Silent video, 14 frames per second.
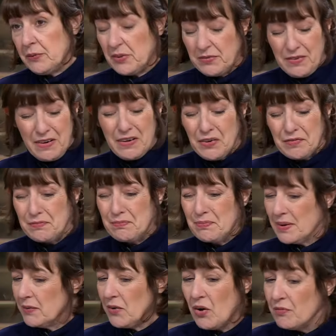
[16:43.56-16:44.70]
it was very often
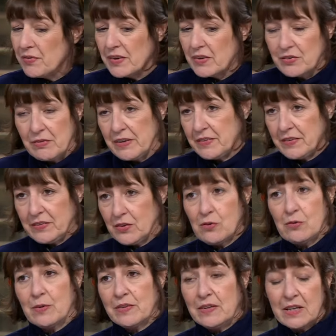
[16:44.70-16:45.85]
obvious racist
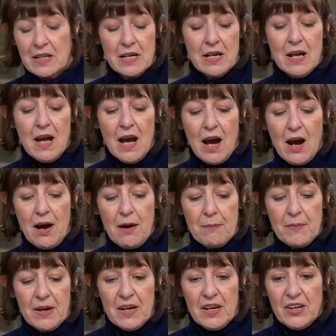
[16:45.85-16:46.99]
dog whistling,
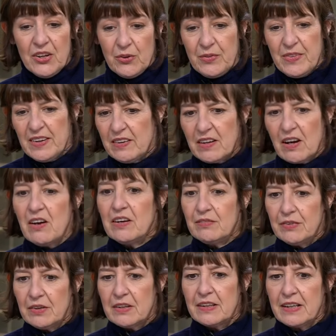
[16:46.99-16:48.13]
um, you did kind of
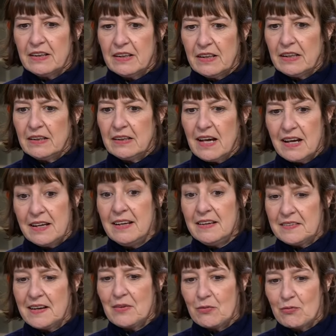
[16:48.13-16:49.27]
look at it and think, that
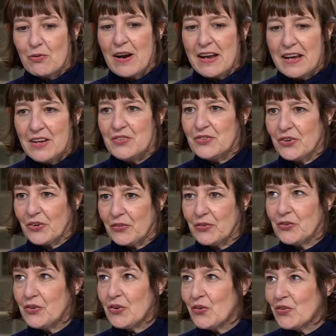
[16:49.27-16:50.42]
is outrageous. Mm.
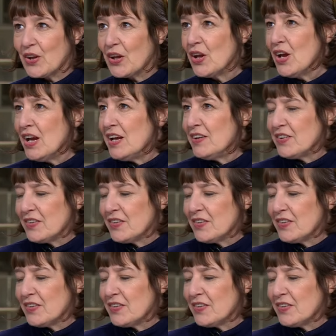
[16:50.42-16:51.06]
You know, mm. it's like, it